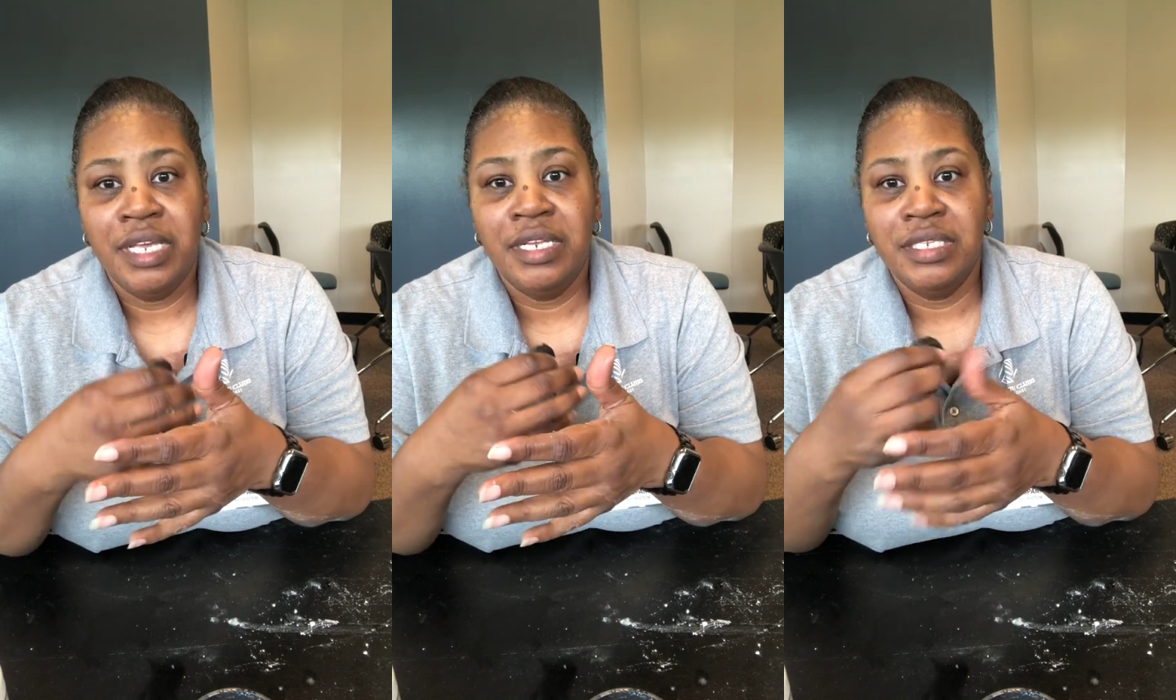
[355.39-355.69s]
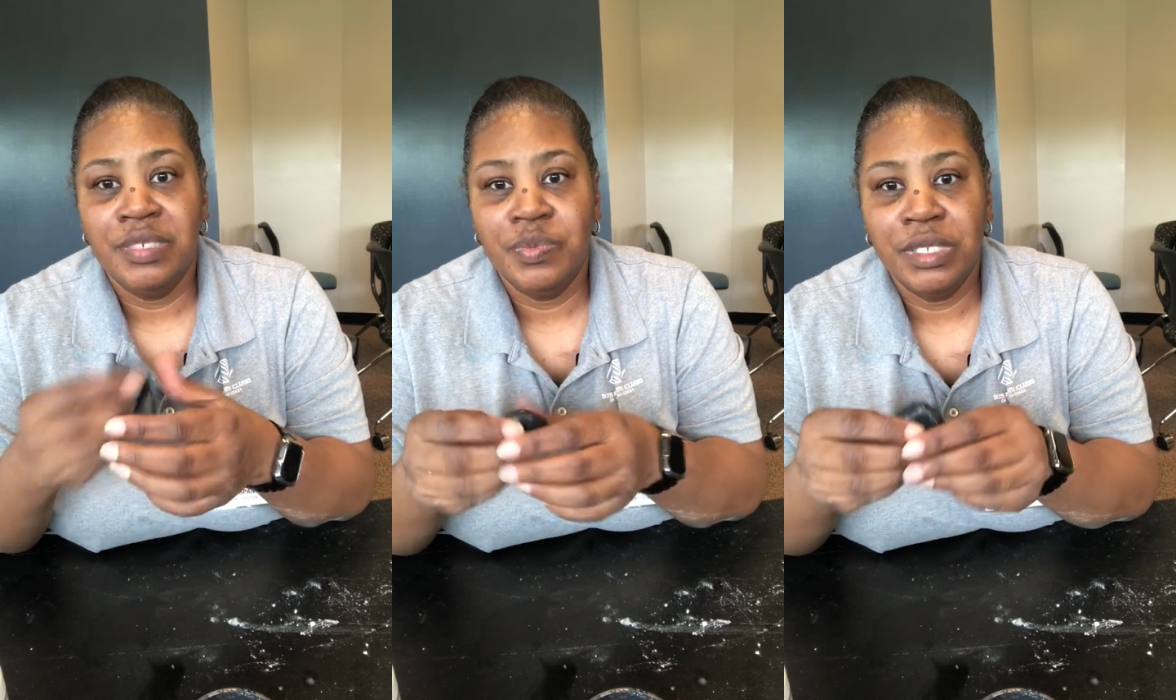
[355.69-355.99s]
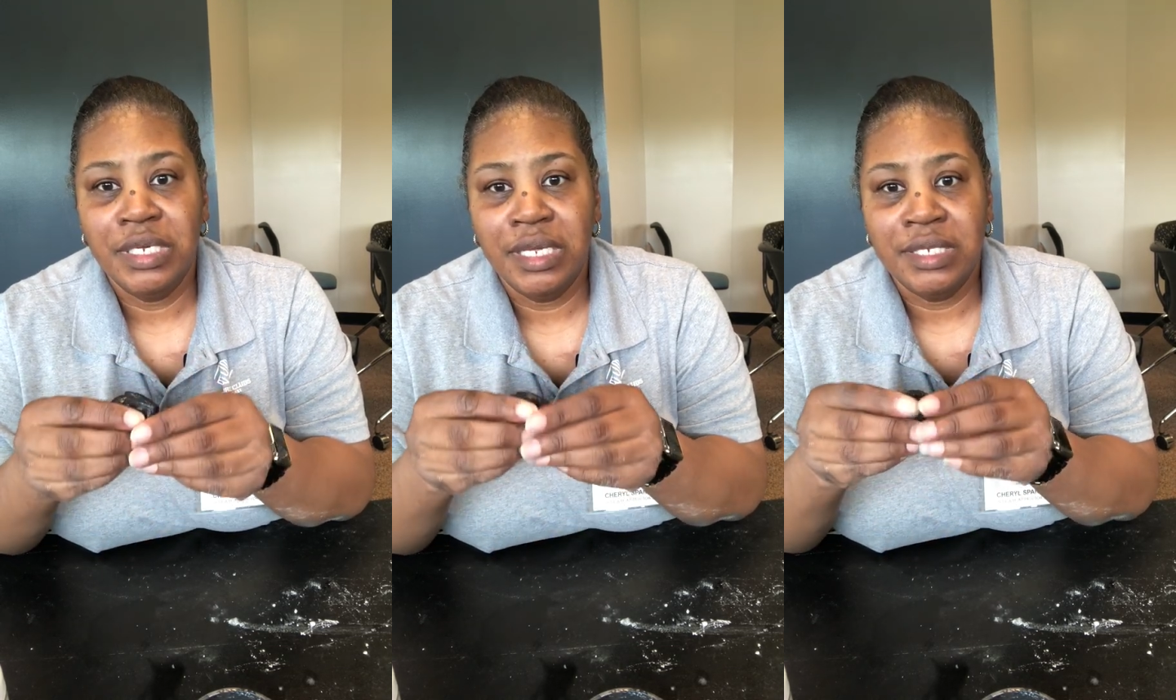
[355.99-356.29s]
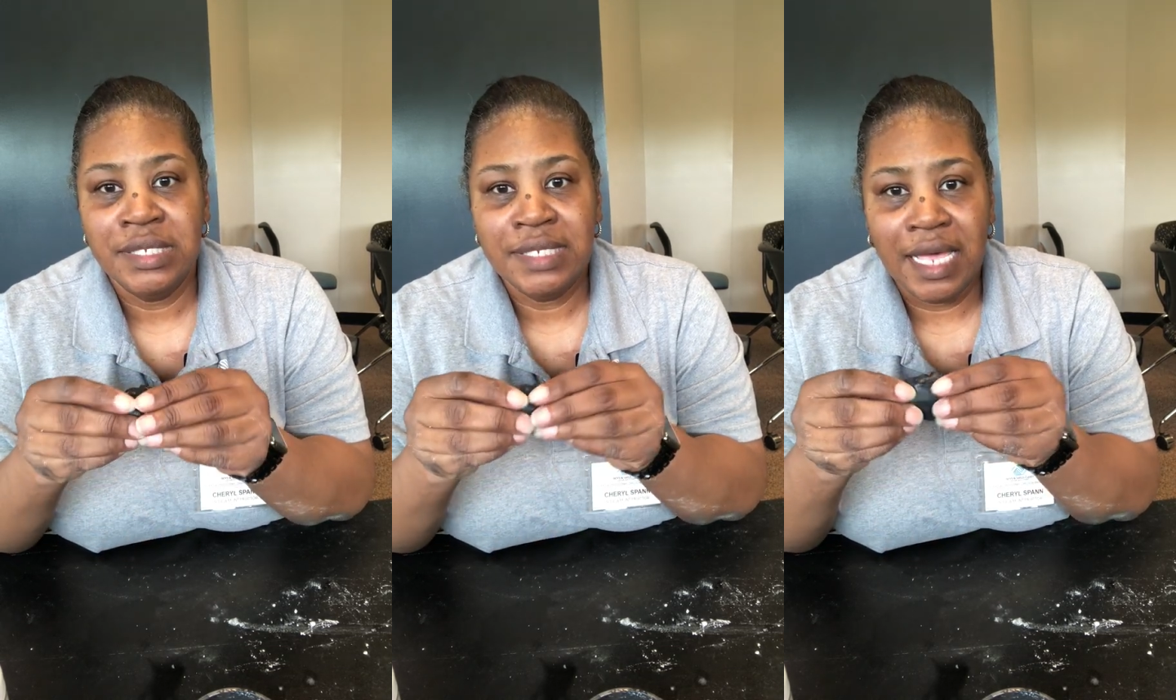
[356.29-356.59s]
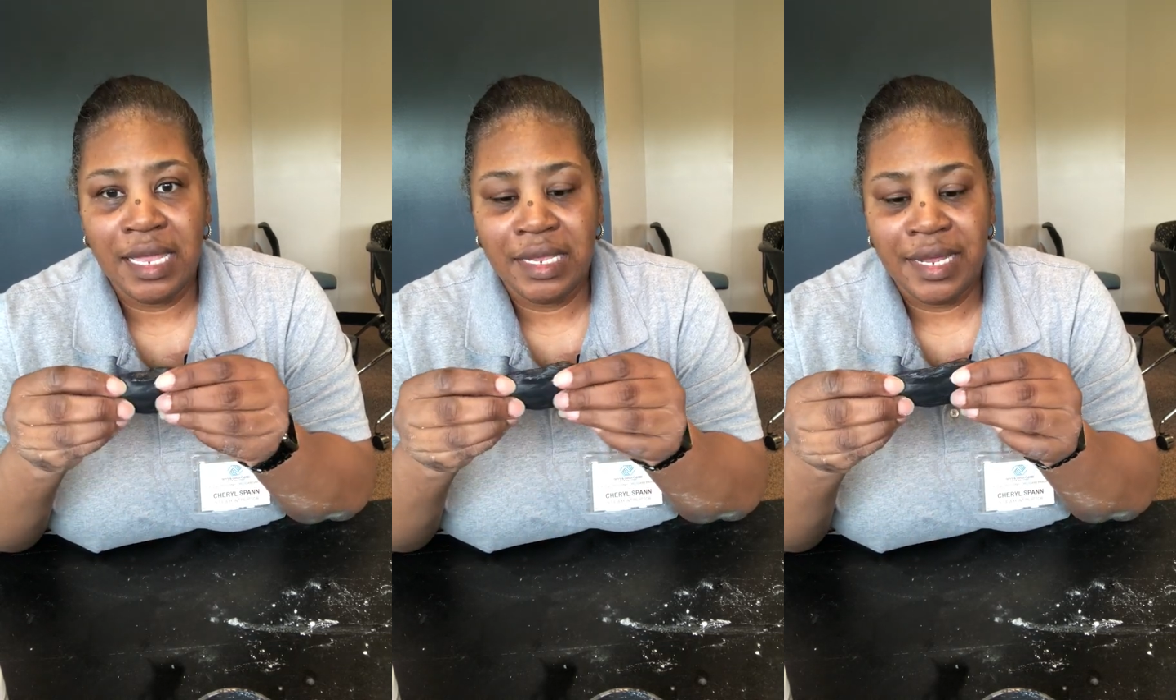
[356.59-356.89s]
it is really a
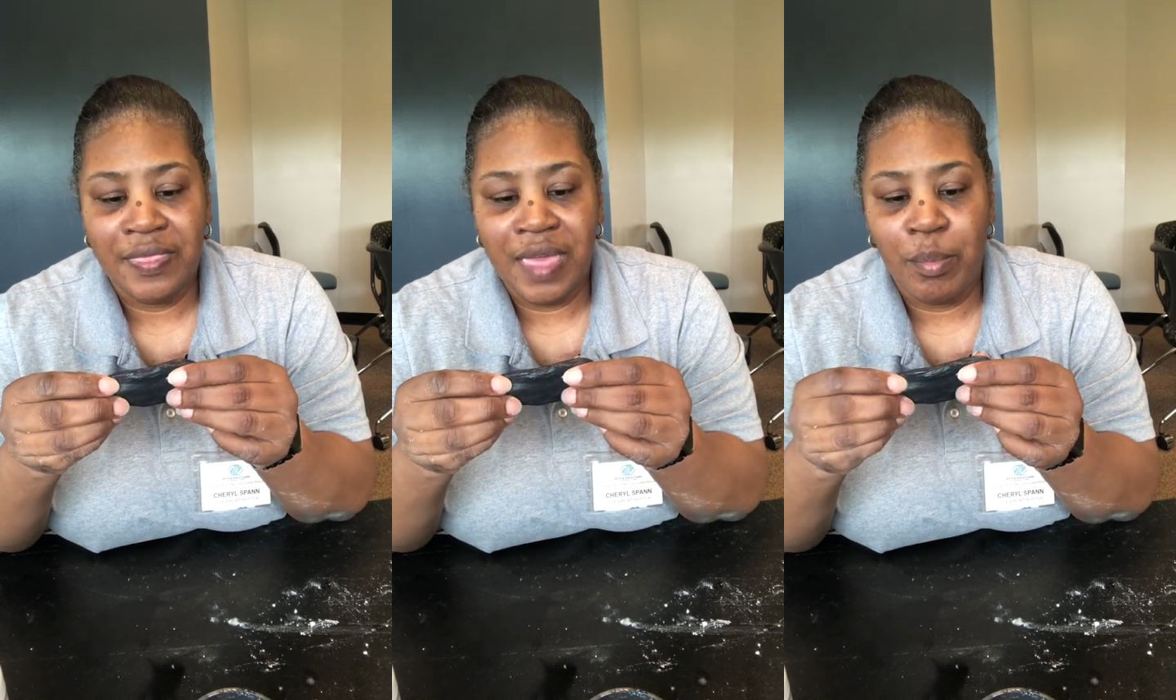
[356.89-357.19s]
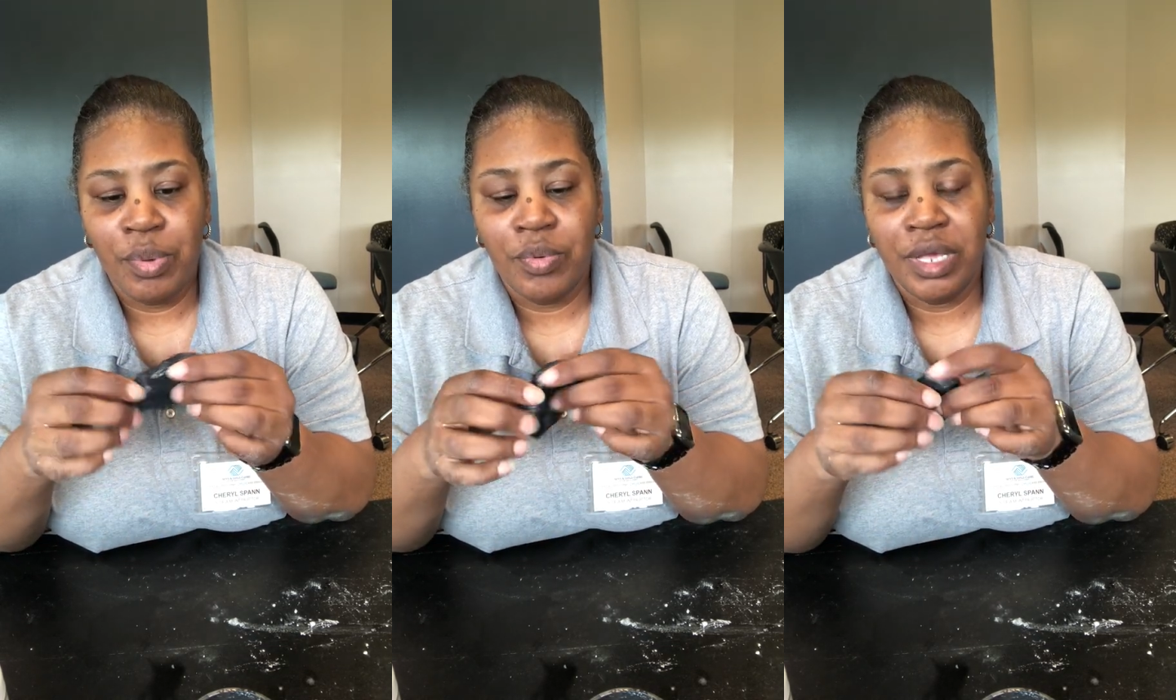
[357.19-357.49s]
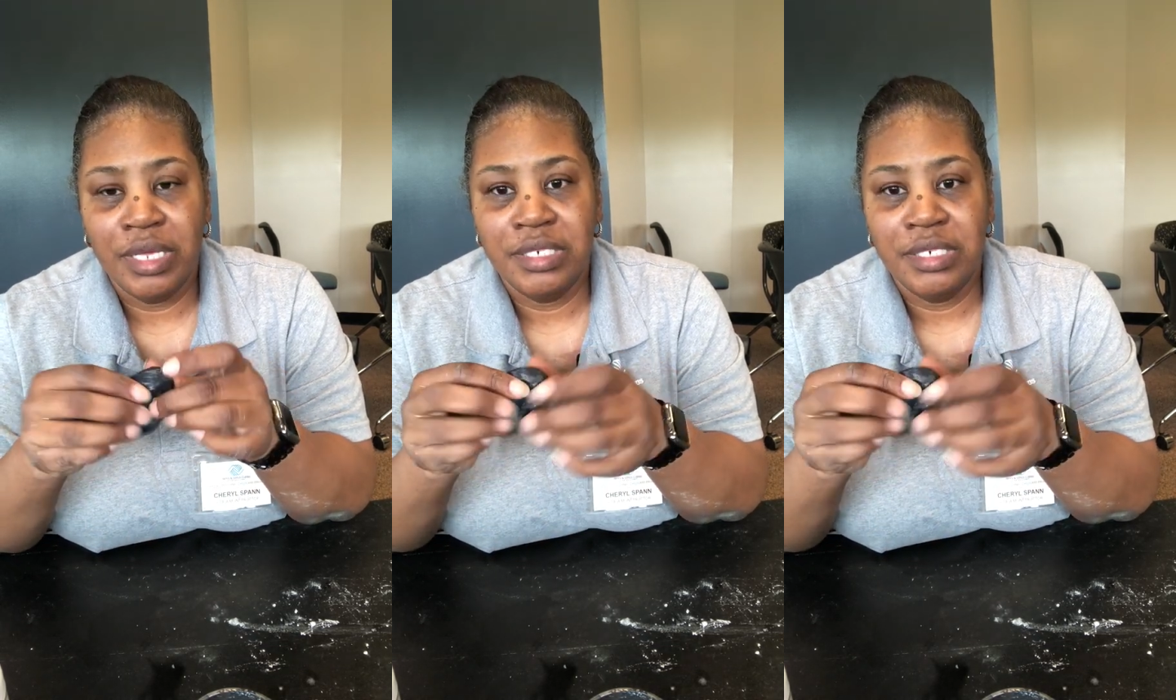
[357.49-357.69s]
solid at that point,